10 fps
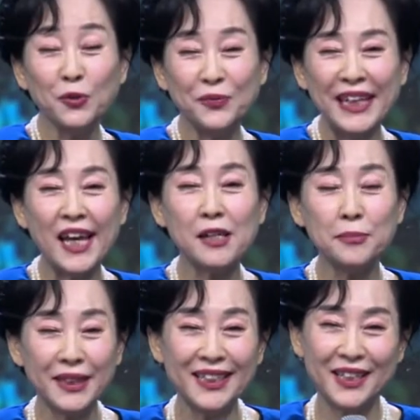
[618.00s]
go back.
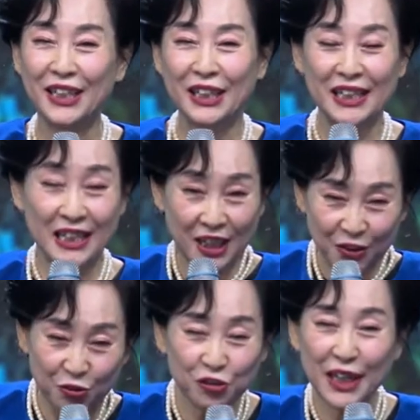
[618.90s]
And
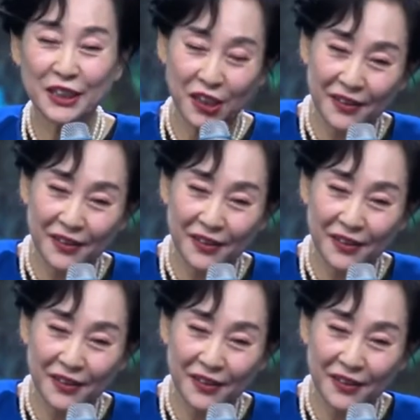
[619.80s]
that